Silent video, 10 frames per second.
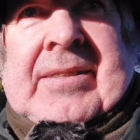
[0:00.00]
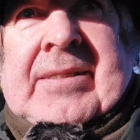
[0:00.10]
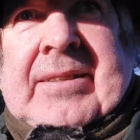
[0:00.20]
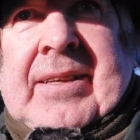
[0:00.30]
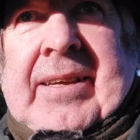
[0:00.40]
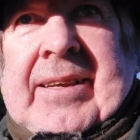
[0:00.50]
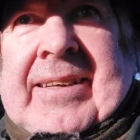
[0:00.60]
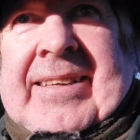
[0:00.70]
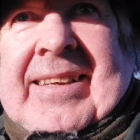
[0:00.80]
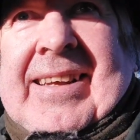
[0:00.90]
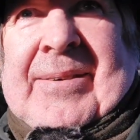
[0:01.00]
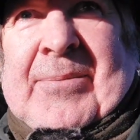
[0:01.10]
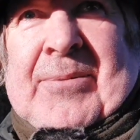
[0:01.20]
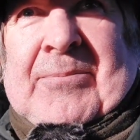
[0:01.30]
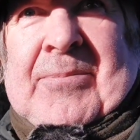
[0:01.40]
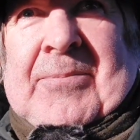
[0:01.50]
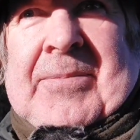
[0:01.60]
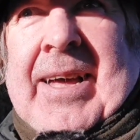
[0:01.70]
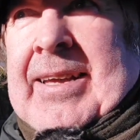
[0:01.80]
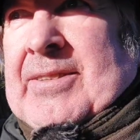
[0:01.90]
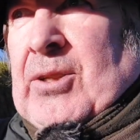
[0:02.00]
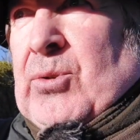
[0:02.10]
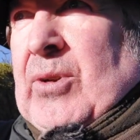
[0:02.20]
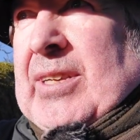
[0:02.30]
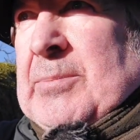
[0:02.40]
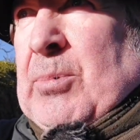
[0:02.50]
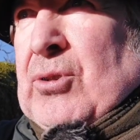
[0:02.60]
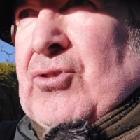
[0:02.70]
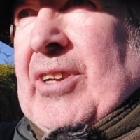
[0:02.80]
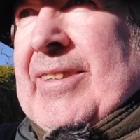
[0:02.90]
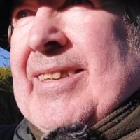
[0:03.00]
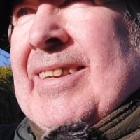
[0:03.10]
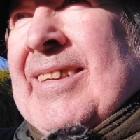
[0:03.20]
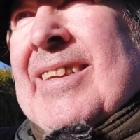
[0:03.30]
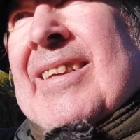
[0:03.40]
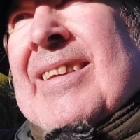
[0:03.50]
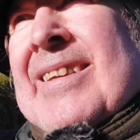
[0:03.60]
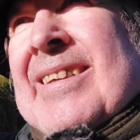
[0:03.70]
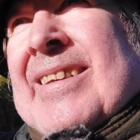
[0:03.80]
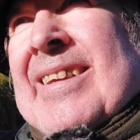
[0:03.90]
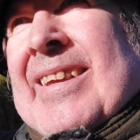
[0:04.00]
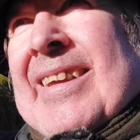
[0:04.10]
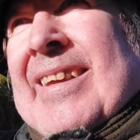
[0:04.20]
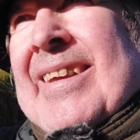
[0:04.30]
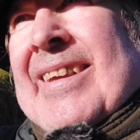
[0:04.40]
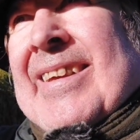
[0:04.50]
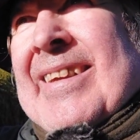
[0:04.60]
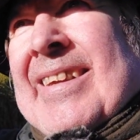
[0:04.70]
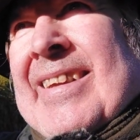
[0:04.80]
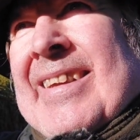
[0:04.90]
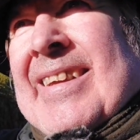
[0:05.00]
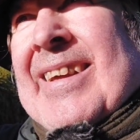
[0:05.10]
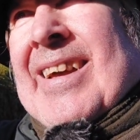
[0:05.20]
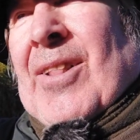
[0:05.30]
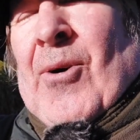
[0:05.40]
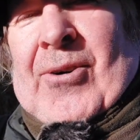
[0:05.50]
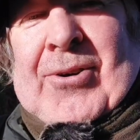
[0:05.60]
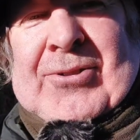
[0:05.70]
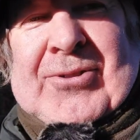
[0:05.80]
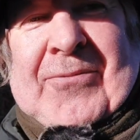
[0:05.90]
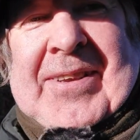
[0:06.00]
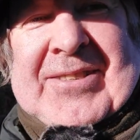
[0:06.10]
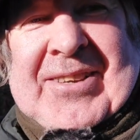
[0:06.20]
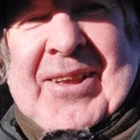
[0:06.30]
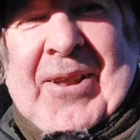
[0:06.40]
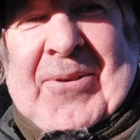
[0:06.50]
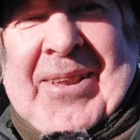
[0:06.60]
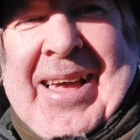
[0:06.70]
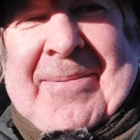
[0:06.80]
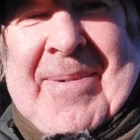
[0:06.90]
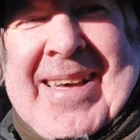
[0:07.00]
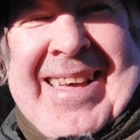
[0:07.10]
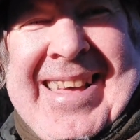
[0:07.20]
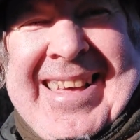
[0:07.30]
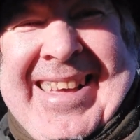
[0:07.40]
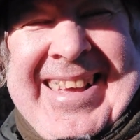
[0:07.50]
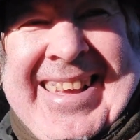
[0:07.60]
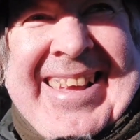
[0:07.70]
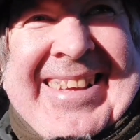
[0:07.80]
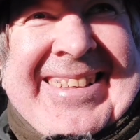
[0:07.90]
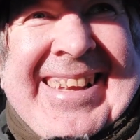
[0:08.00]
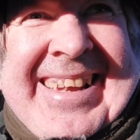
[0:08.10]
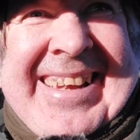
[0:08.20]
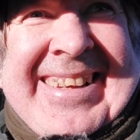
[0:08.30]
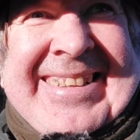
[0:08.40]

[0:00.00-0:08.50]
yeah, I'm dying to do his portrait. A lot of controversy around him. Yeah,